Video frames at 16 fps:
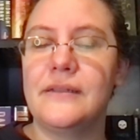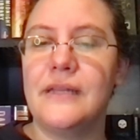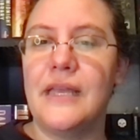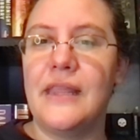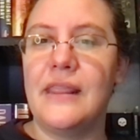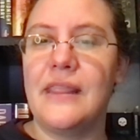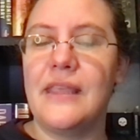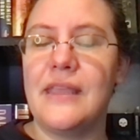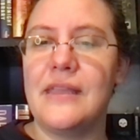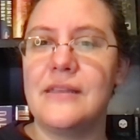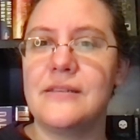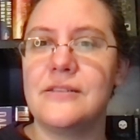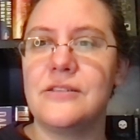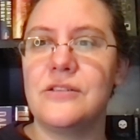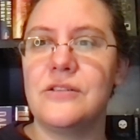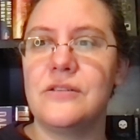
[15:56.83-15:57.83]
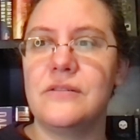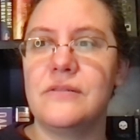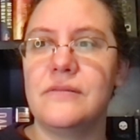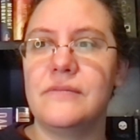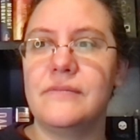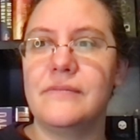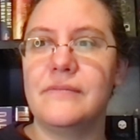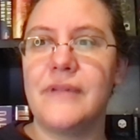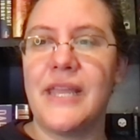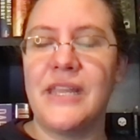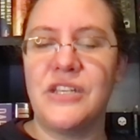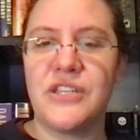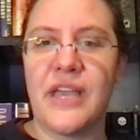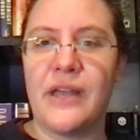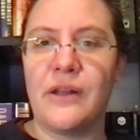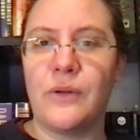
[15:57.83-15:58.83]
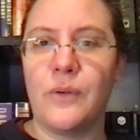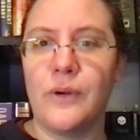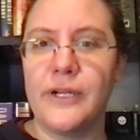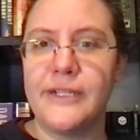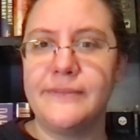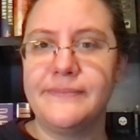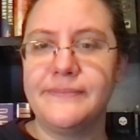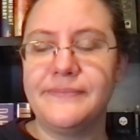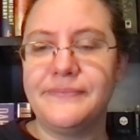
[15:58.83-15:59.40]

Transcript: in the age category.